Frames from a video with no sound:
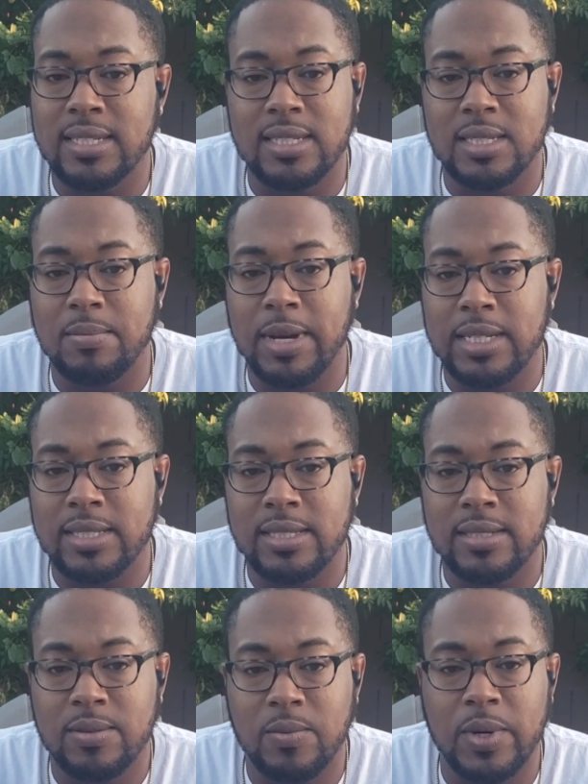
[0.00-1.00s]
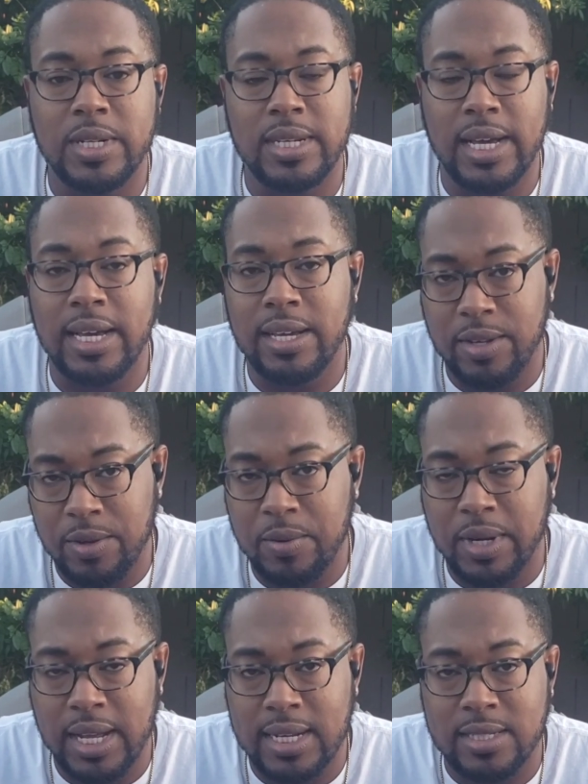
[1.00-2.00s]
to this mess. One day, you
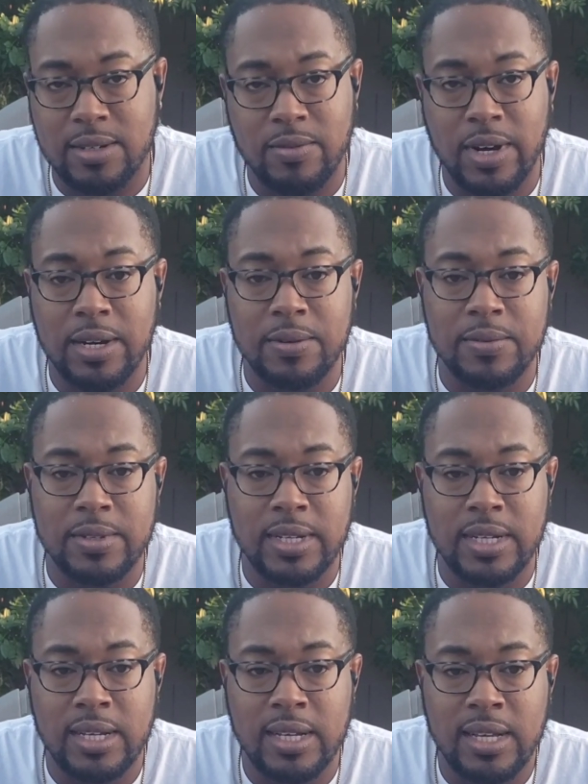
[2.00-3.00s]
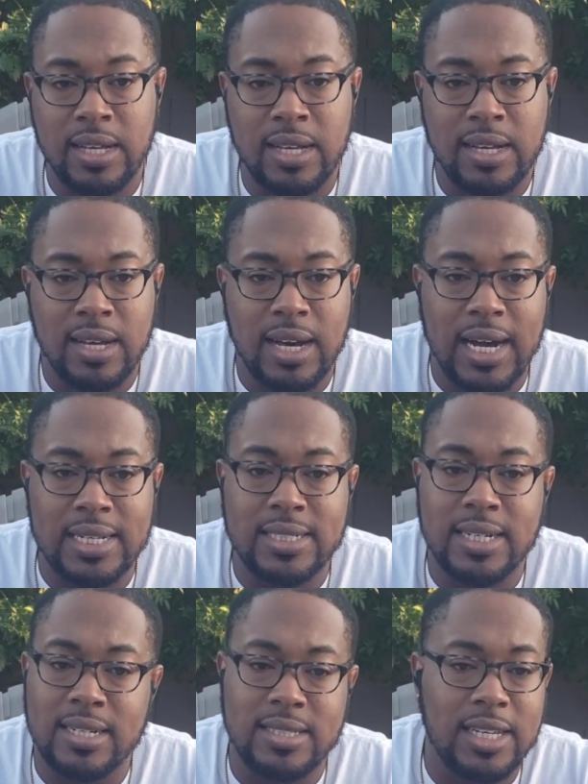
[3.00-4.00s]
can ask around. I
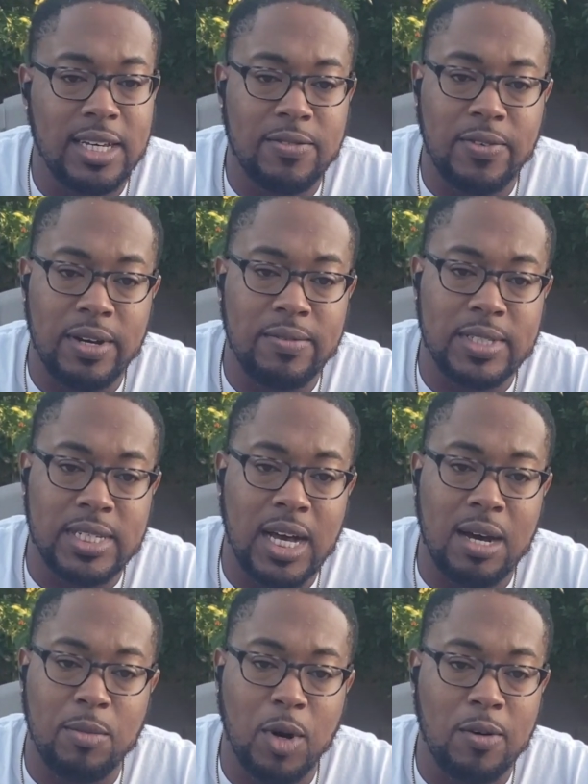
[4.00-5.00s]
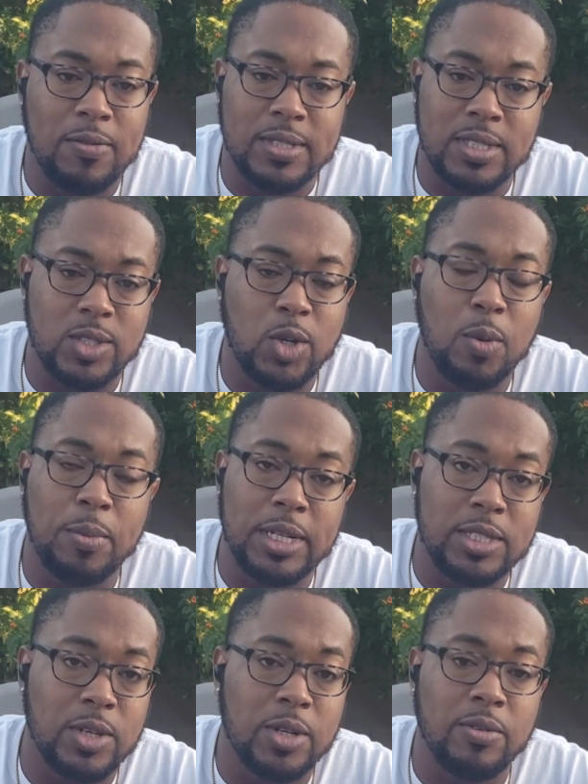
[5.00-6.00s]
shed a tear for every time officers told me
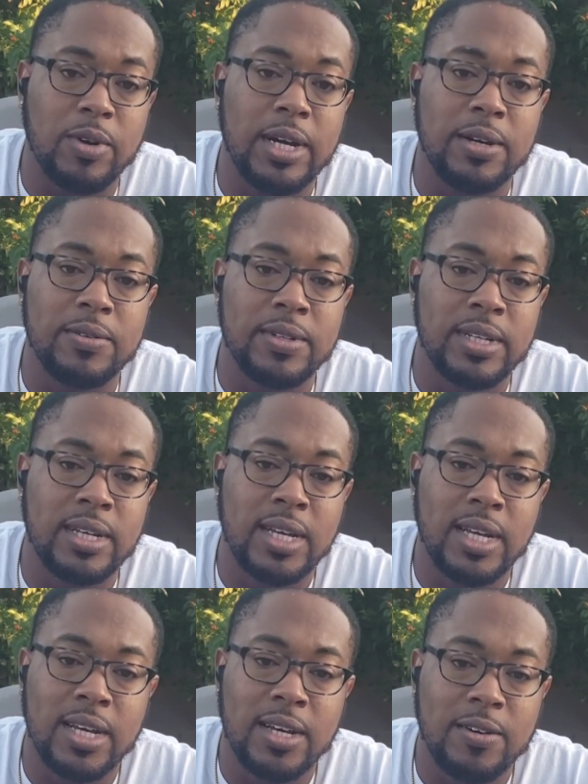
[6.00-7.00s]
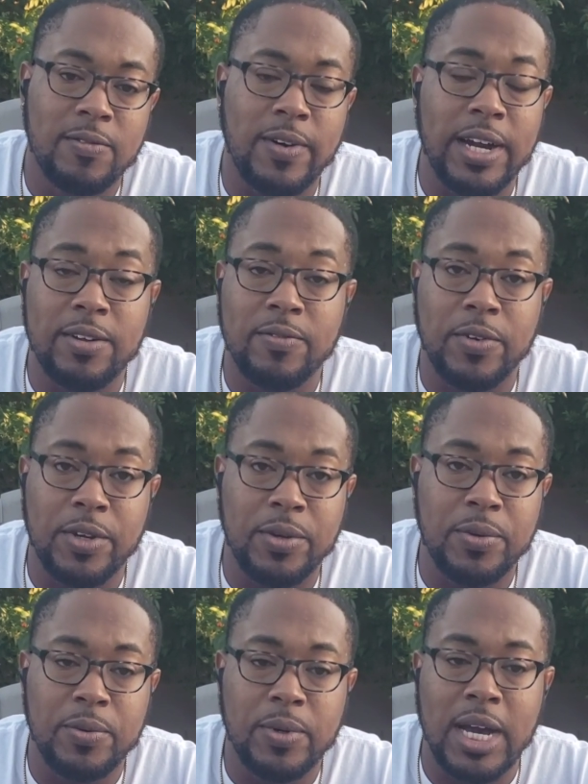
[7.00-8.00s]
to turn around. Fighting for
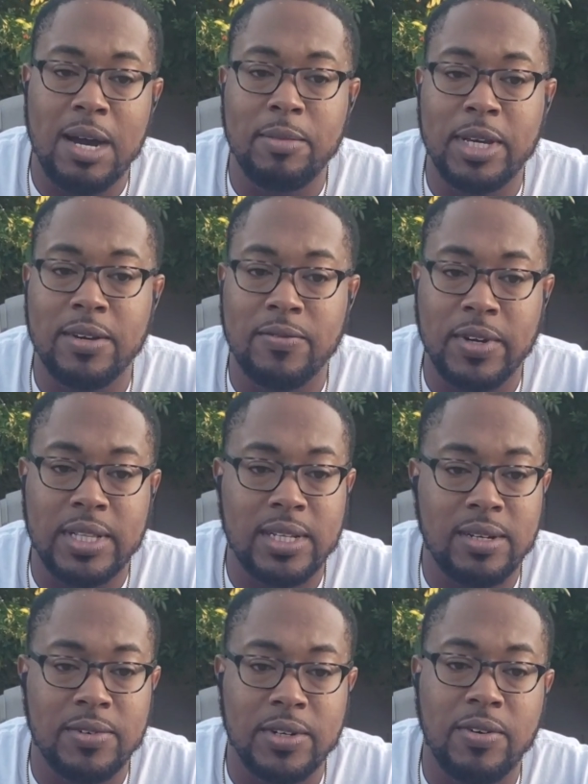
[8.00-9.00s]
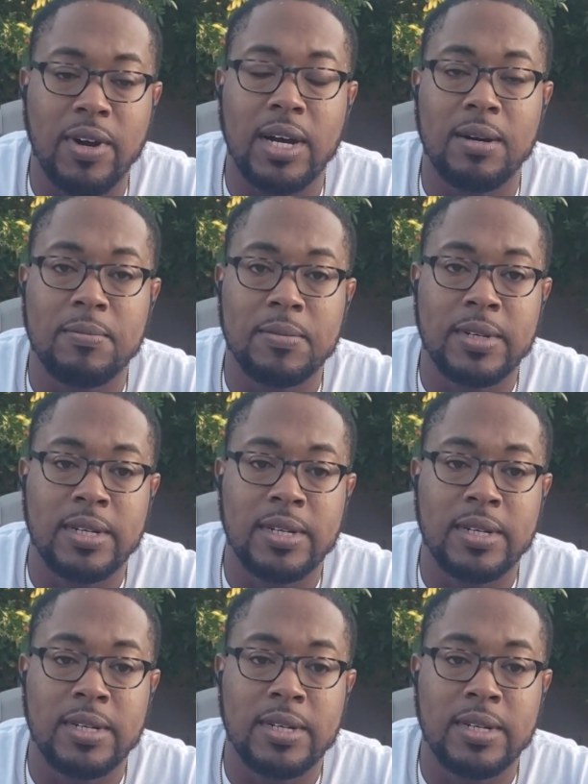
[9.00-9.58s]
you got me convicted of a crime.